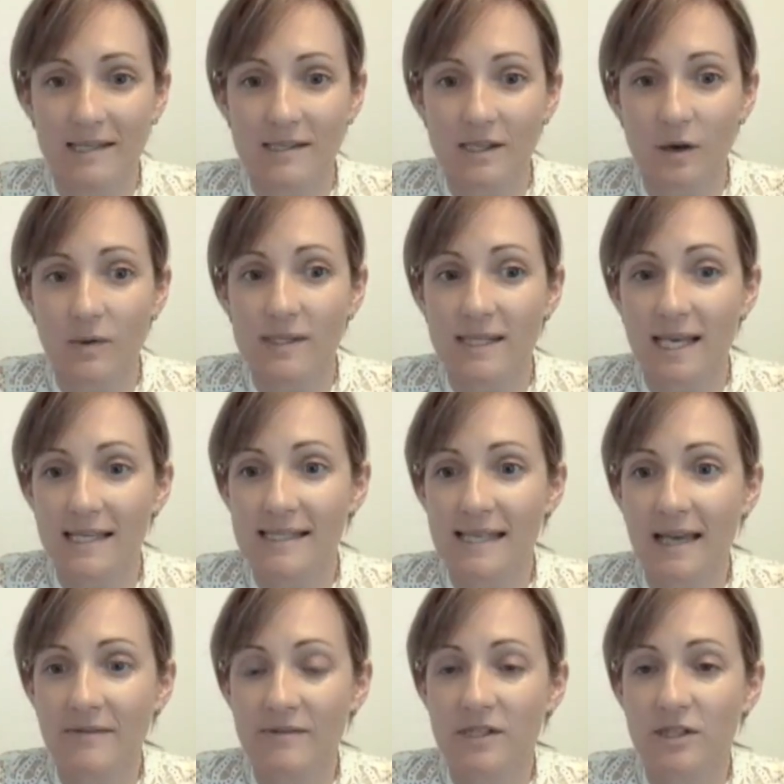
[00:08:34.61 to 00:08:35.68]
So it's that
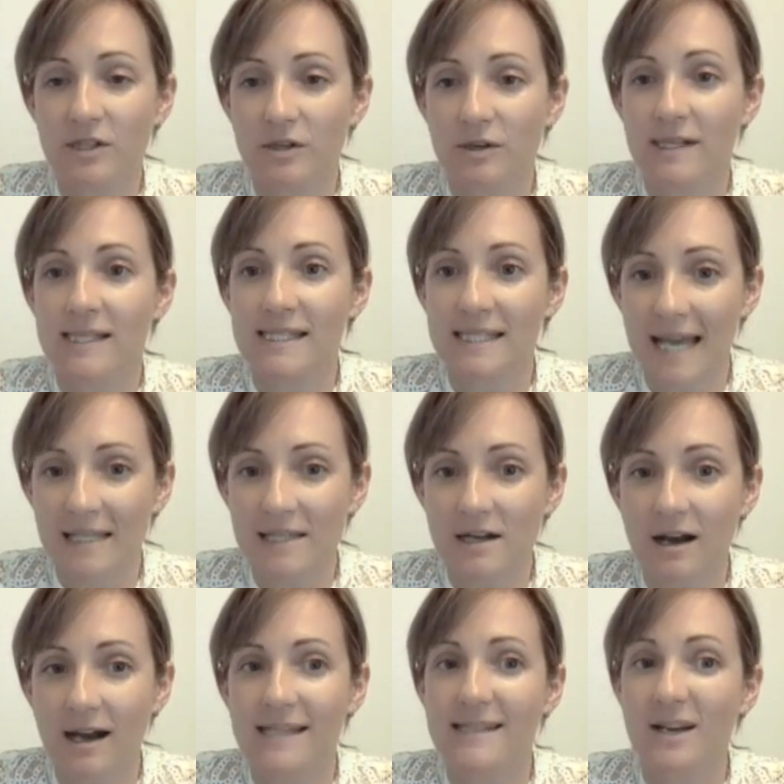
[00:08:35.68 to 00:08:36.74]
safe, secure,
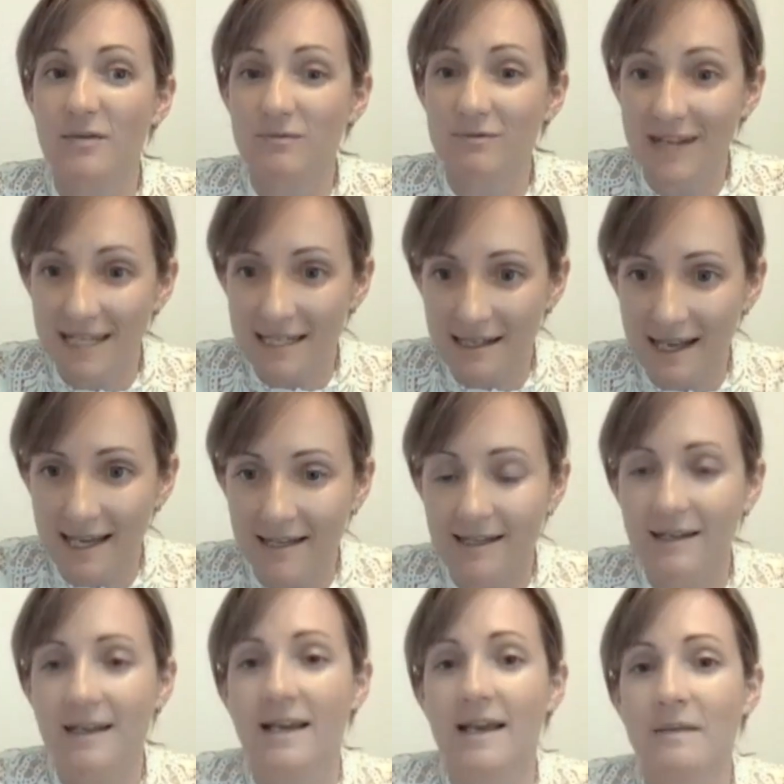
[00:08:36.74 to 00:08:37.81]
standardized and
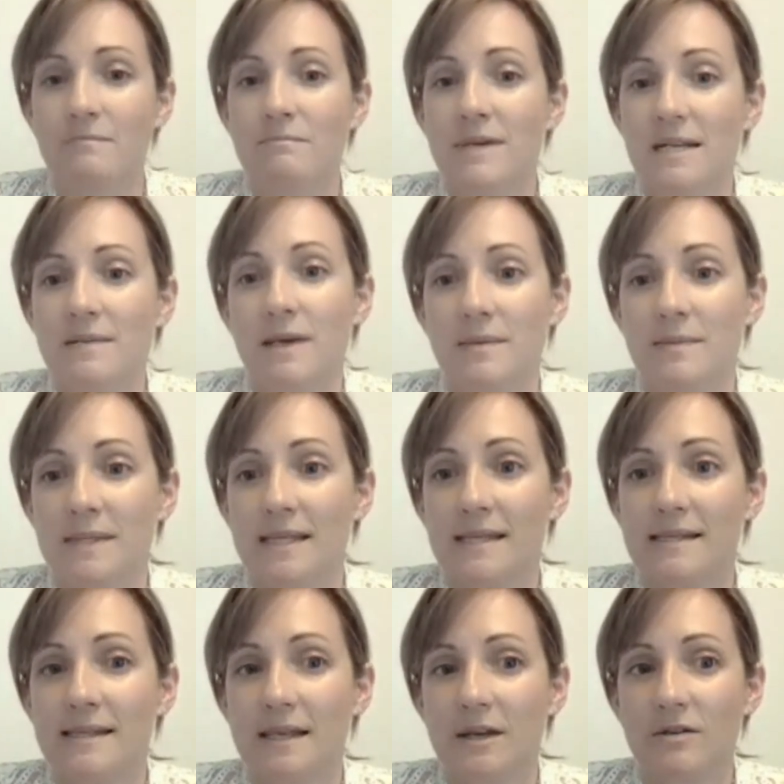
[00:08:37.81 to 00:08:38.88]
regulated minimums that
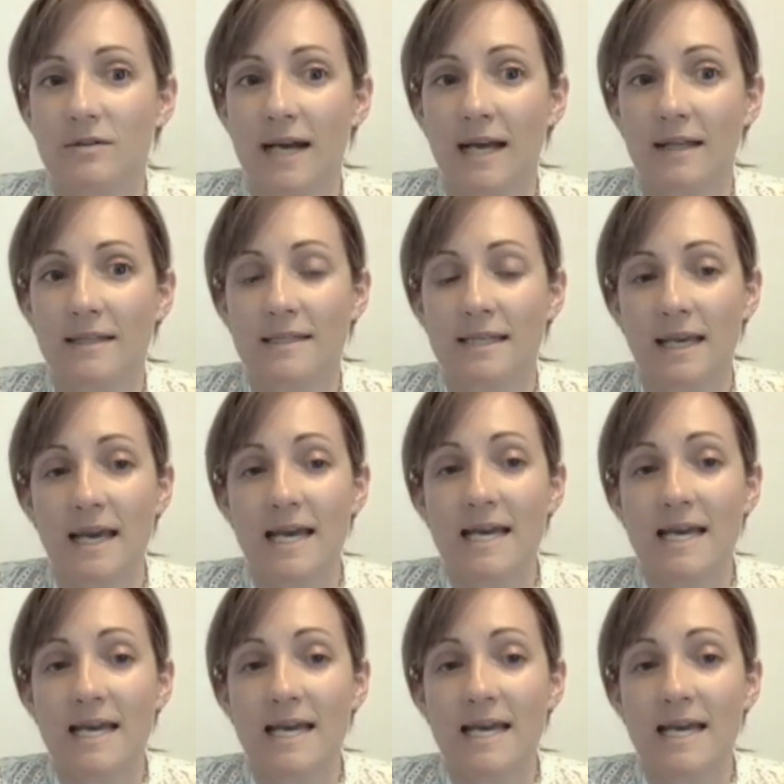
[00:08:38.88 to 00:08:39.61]
sit around